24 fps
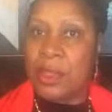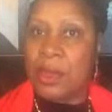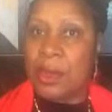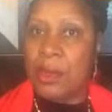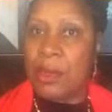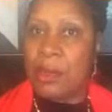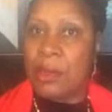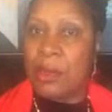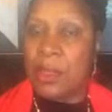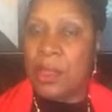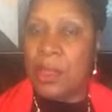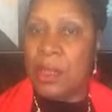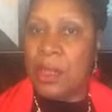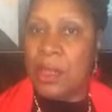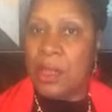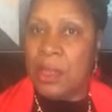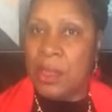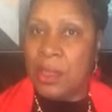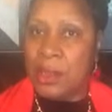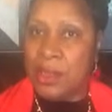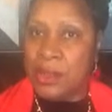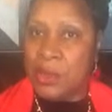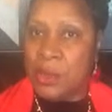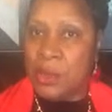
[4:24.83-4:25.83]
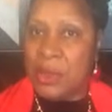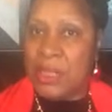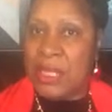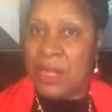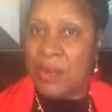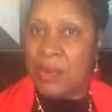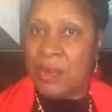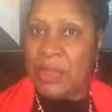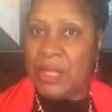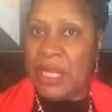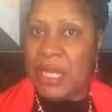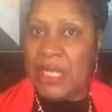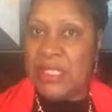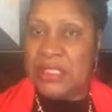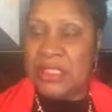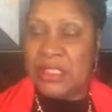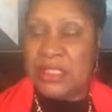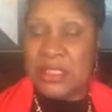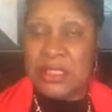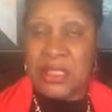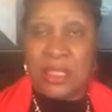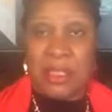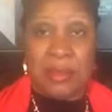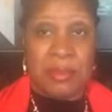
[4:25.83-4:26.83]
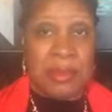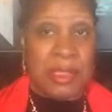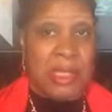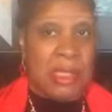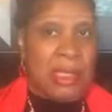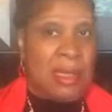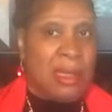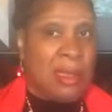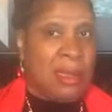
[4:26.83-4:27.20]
her during their relationship.